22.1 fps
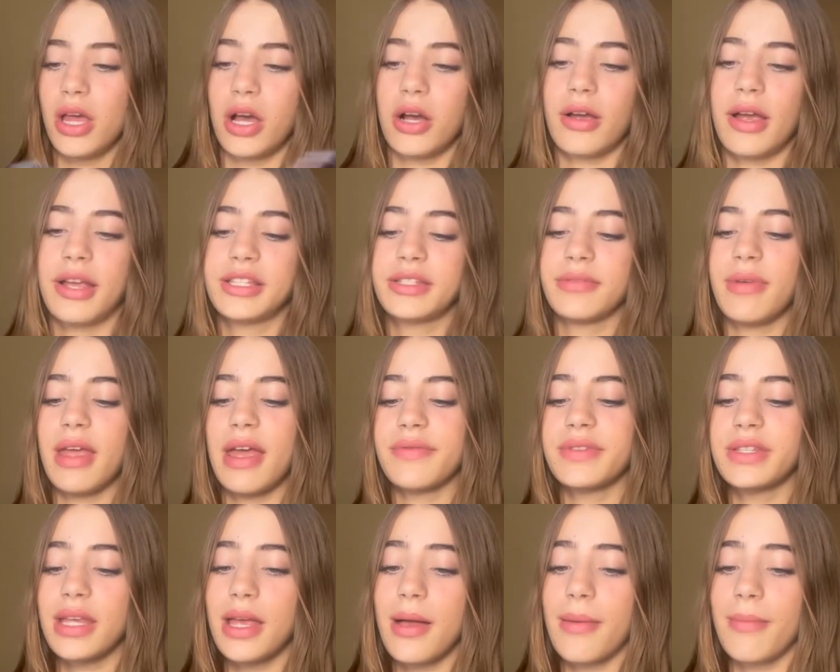Okay, so we
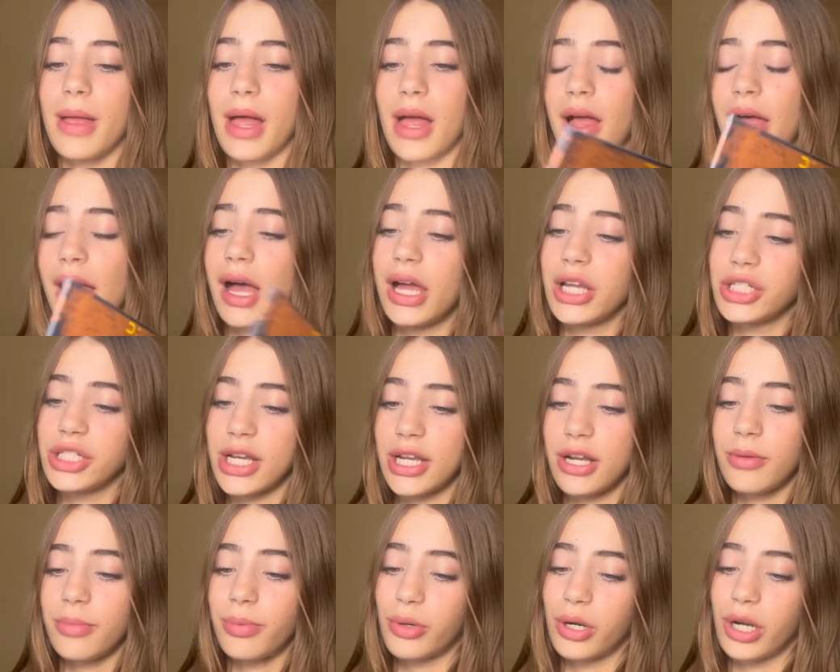have some
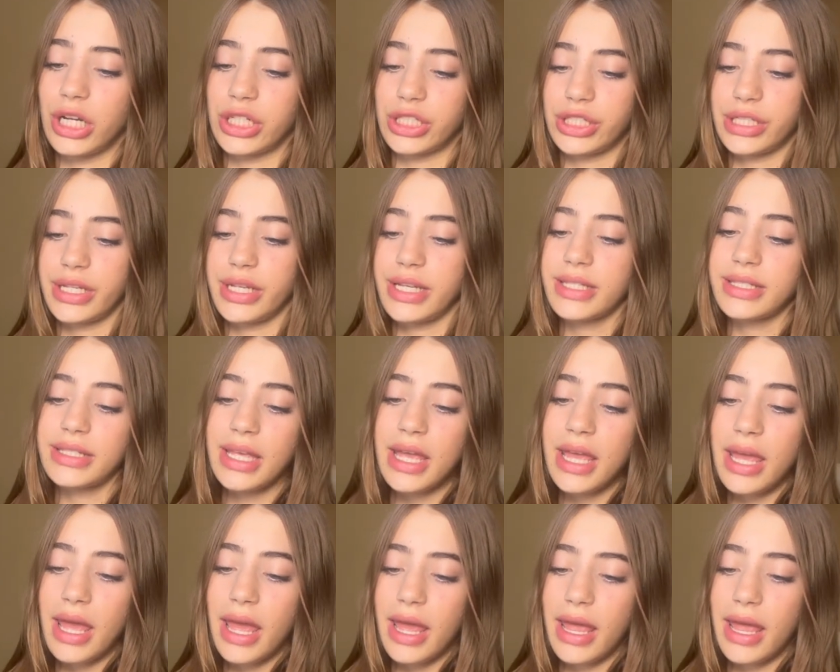eyeshadow brushes